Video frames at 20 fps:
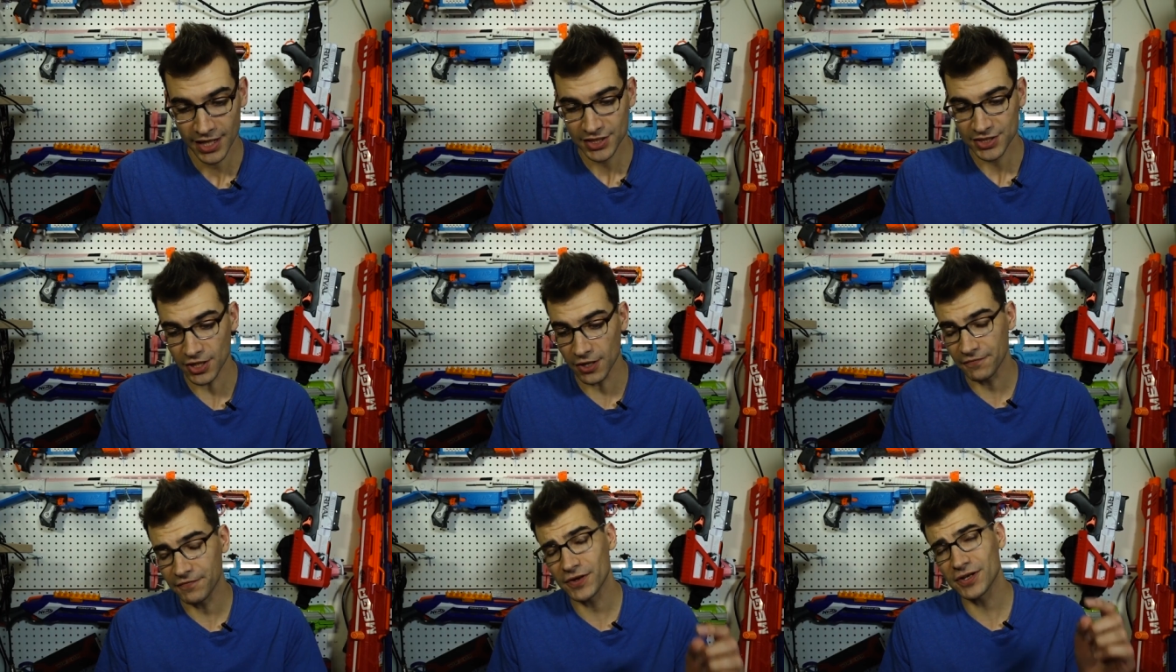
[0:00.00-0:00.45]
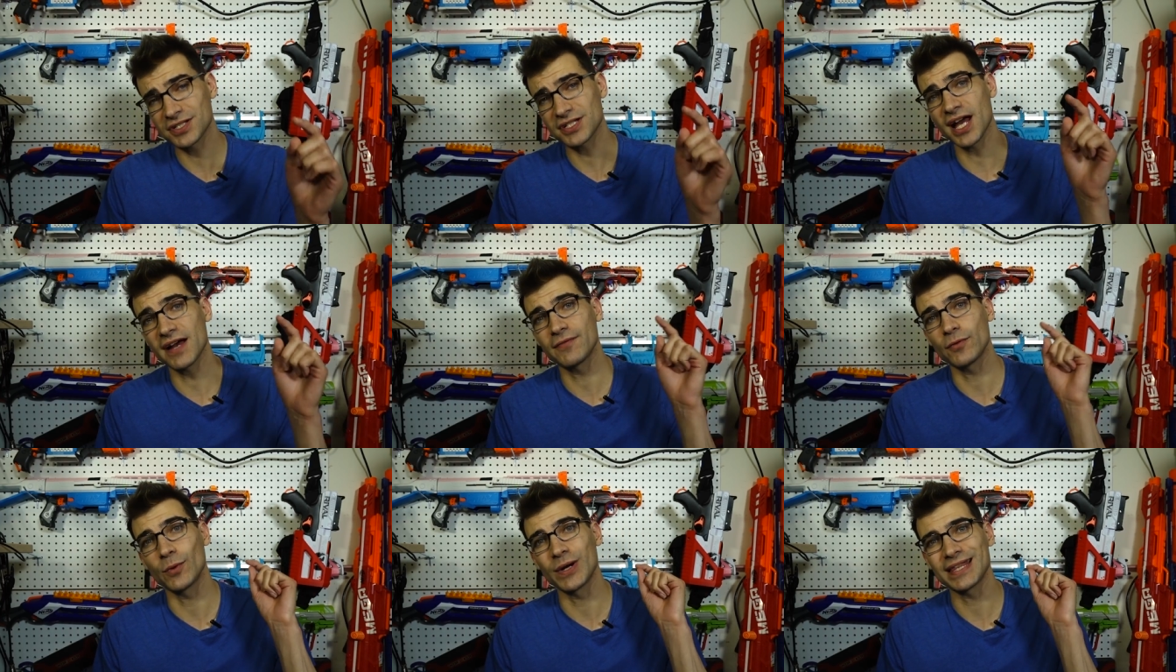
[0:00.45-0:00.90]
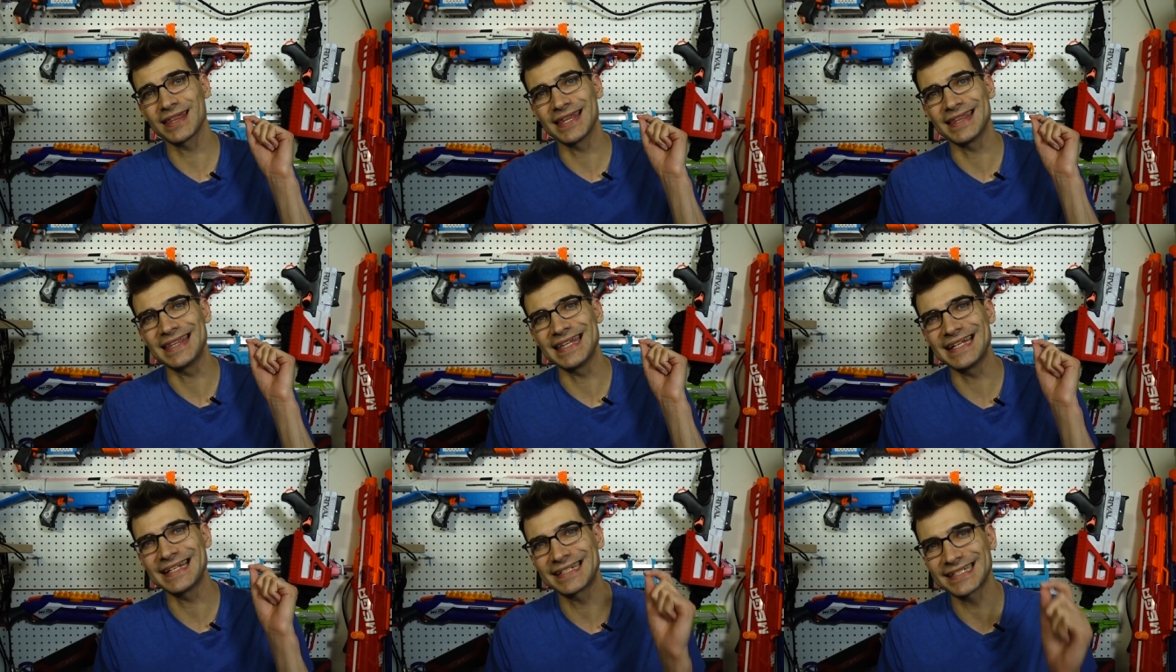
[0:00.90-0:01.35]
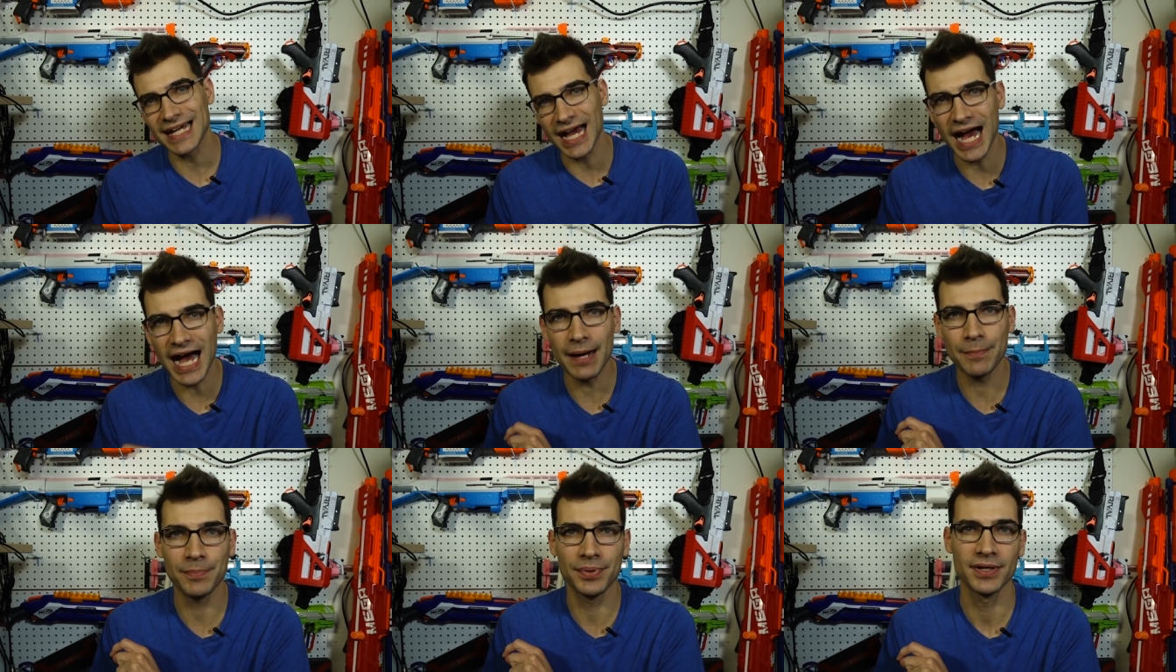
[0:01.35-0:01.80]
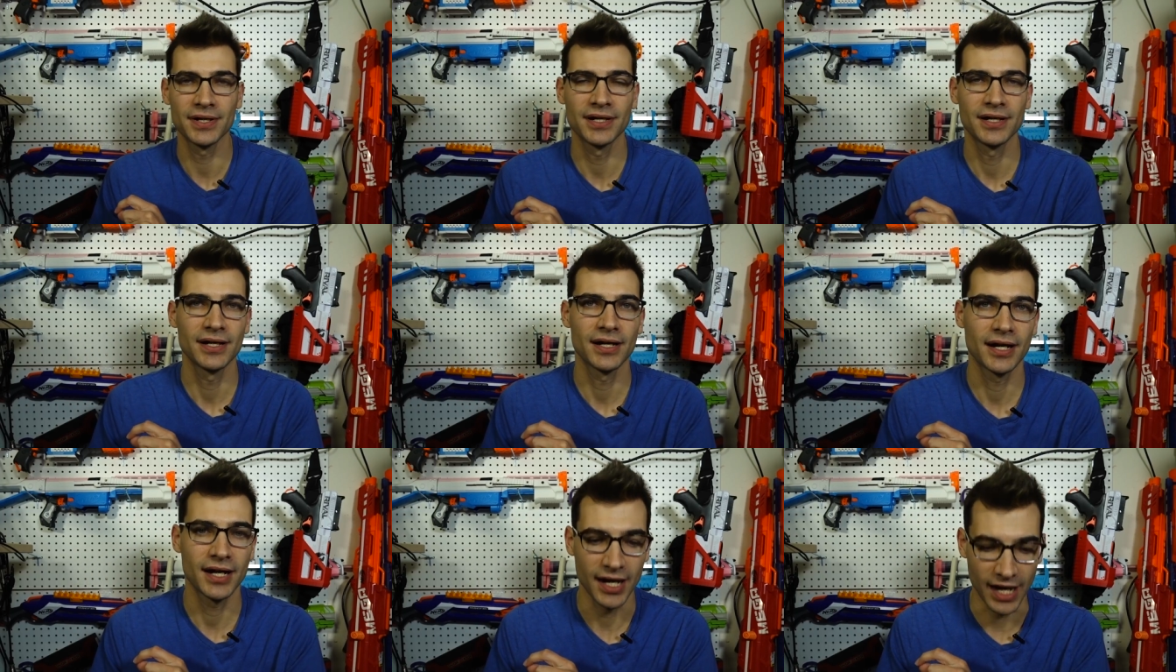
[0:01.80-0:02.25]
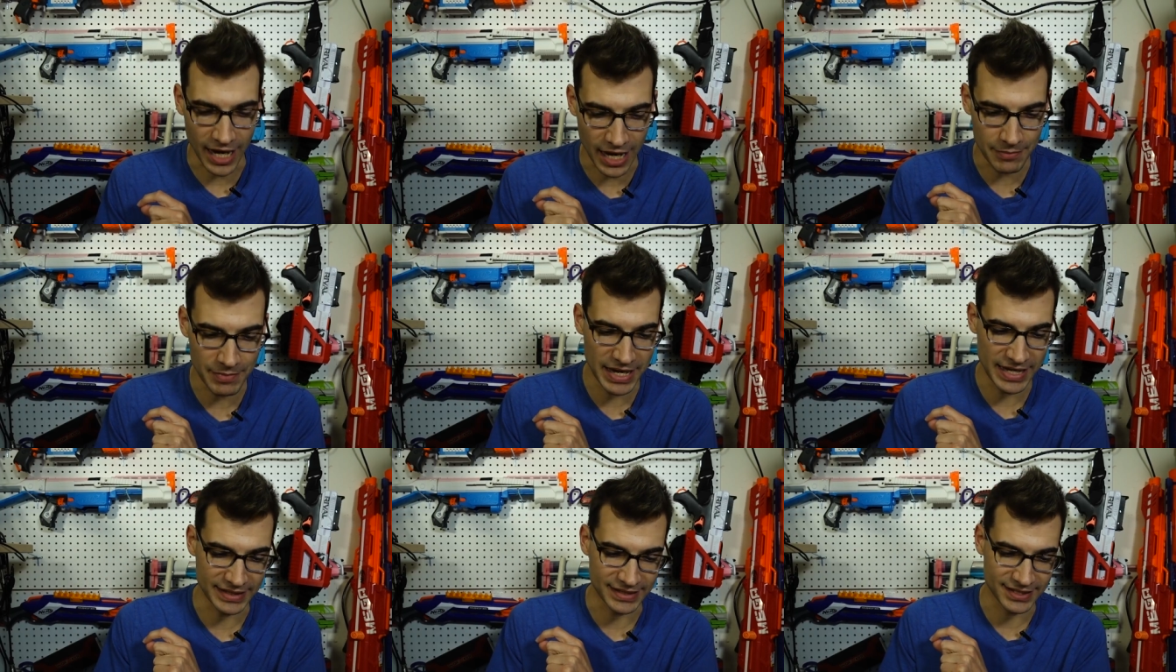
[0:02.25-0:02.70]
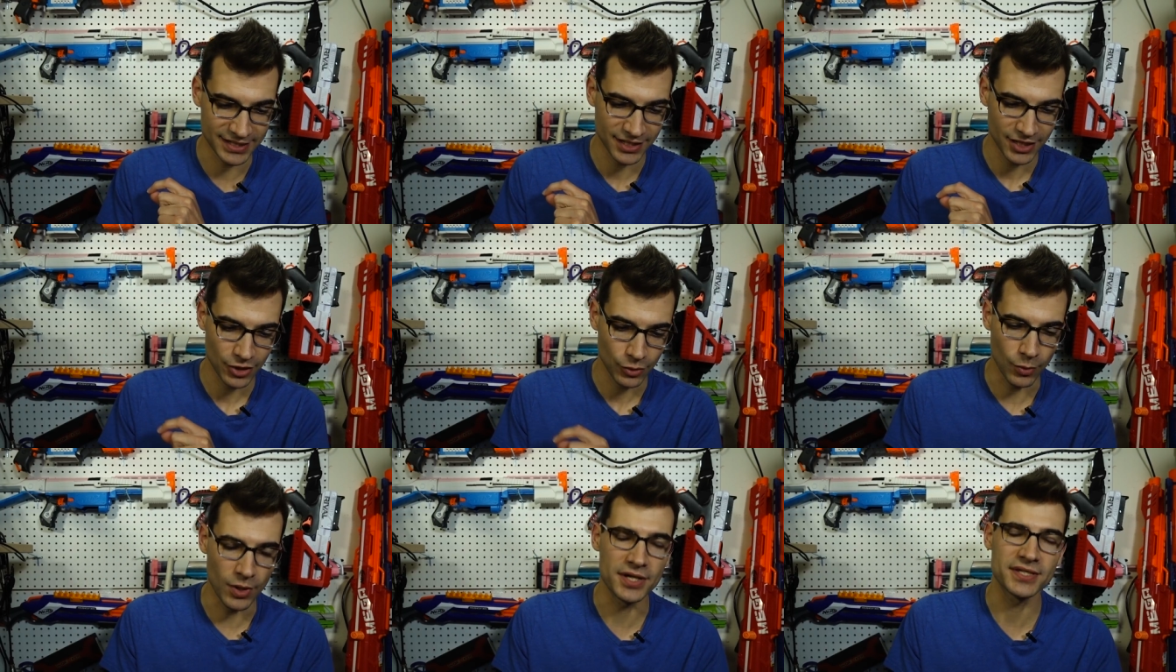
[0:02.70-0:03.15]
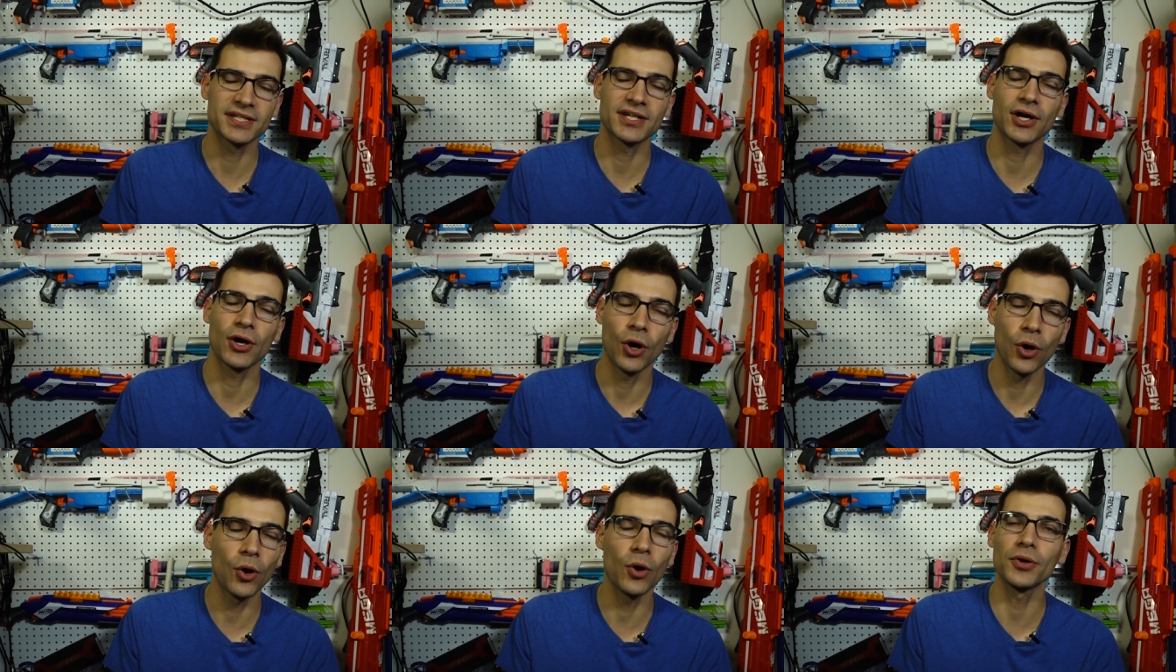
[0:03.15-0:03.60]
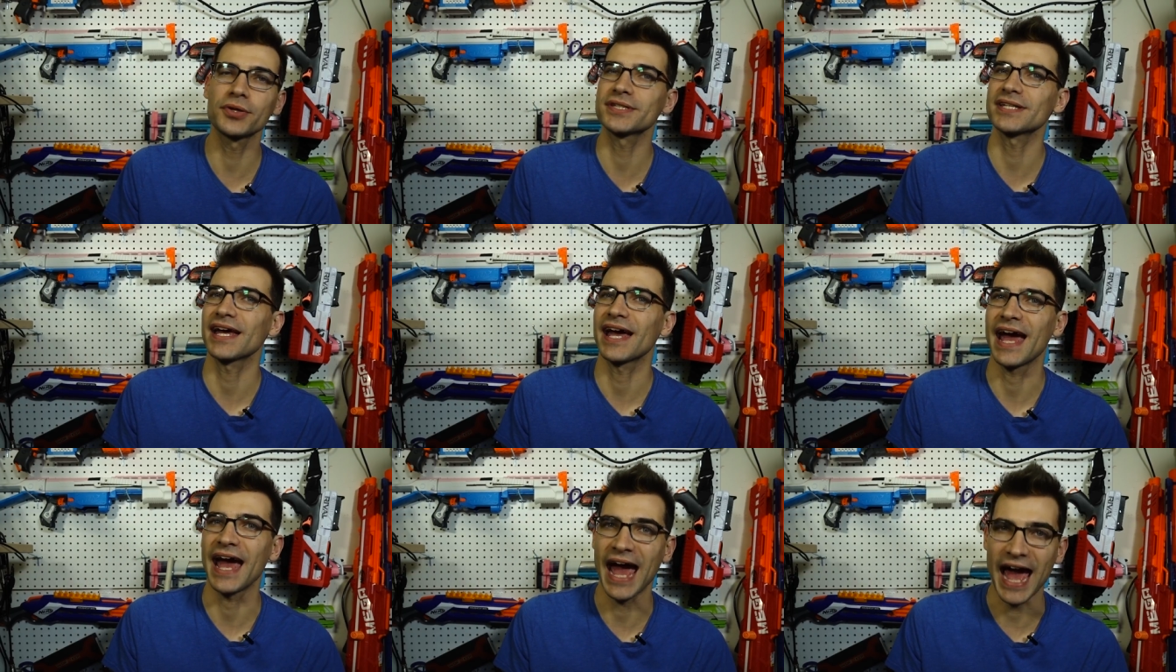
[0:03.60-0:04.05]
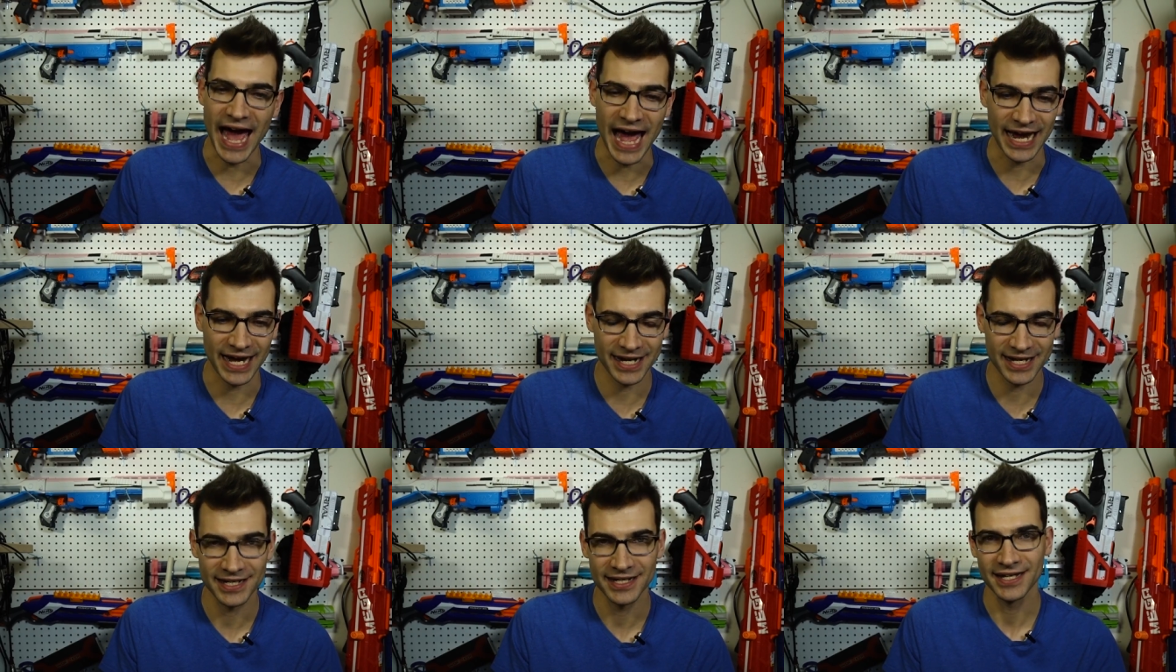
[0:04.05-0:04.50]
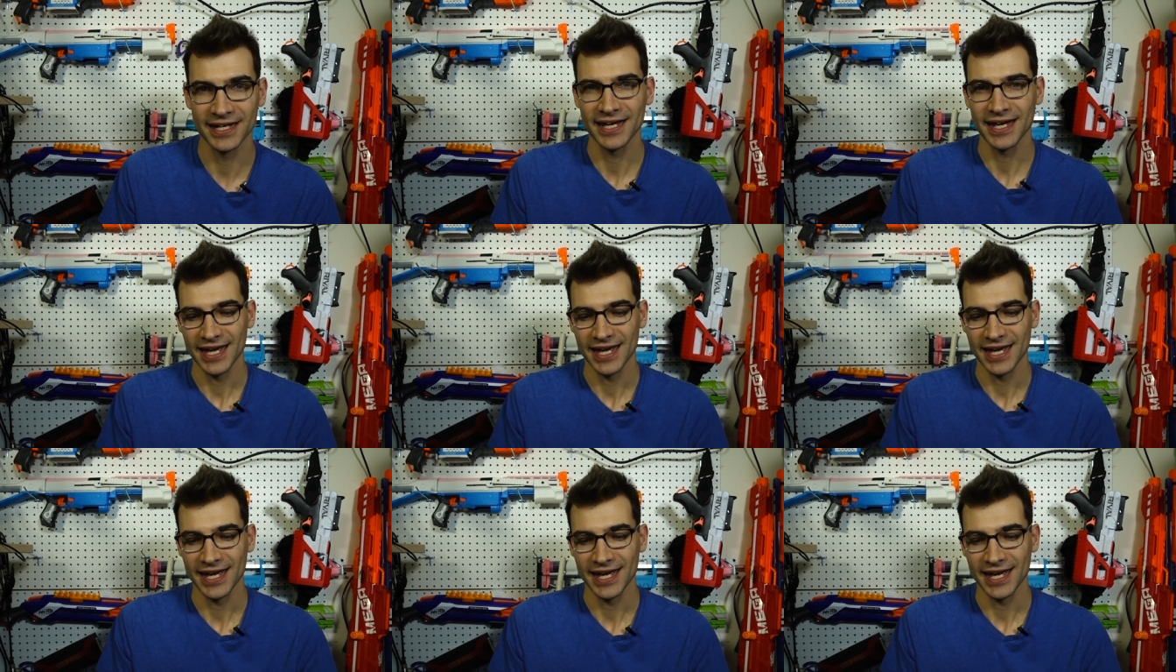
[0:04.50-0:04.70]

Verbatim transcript: So first off with the top comment was Colt Hack.